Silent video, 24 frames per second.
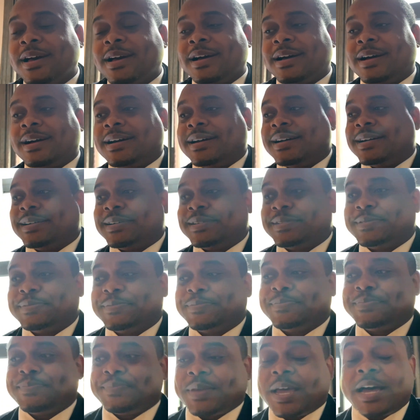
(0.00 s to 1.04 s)

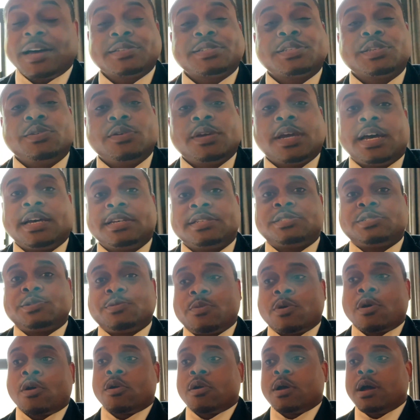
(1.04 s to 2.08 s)
I'll see you guys
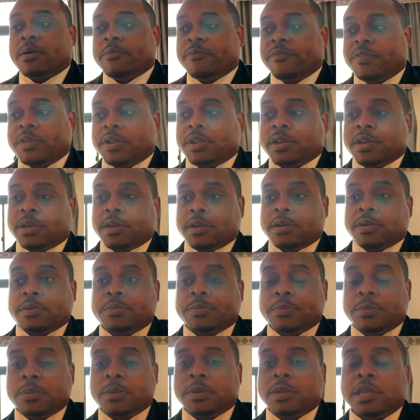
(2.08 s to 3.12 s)
tomorrow. I'm finna
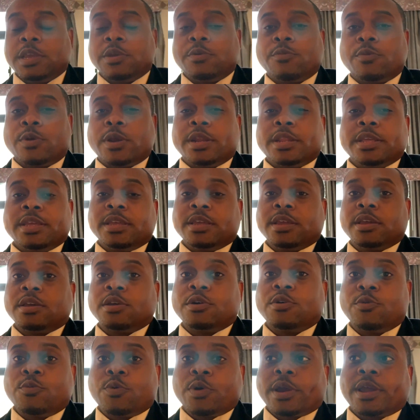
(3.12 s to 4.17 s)
get ready and
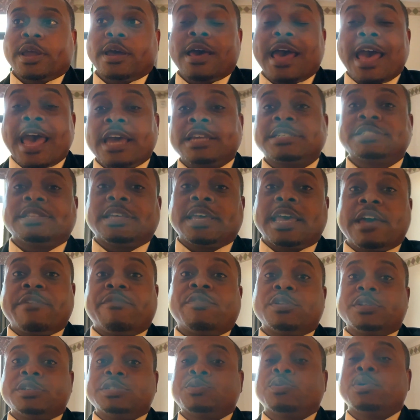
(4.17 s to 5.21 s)
go work out. I actually have
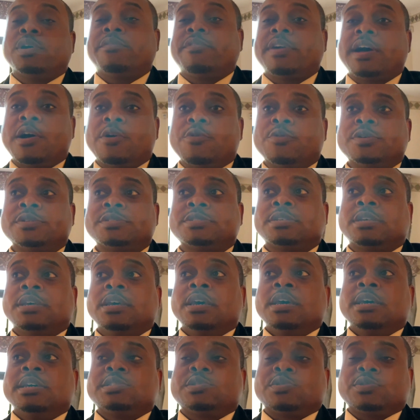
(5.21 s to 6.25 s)
only 12 hours,
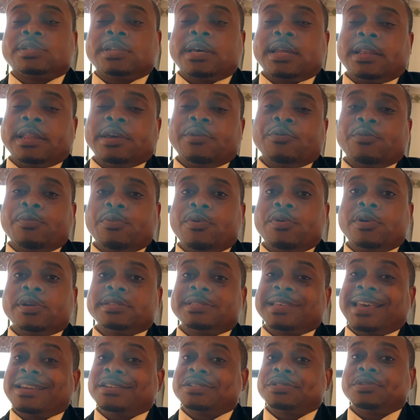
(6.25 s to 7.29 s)
so it's not a late report.
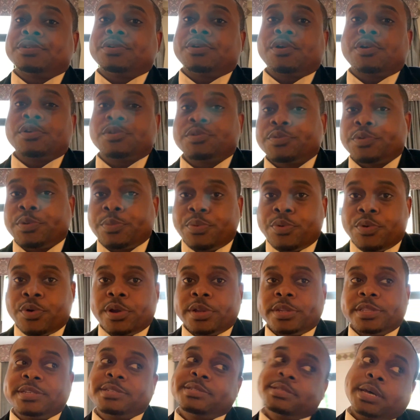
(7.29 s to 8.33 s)
It's actually an early
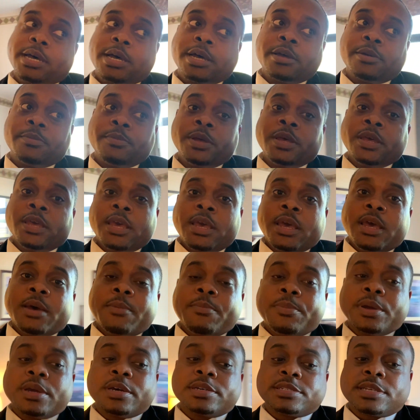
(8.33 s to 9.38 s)
report this time
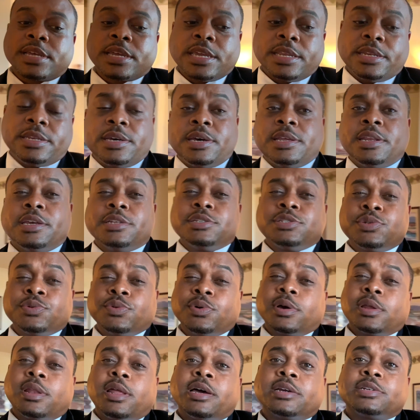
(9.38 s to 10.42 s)
because I get done at 2
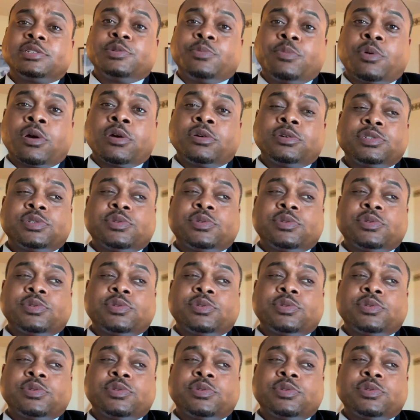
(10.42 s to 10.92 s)
o'clock tomorrow.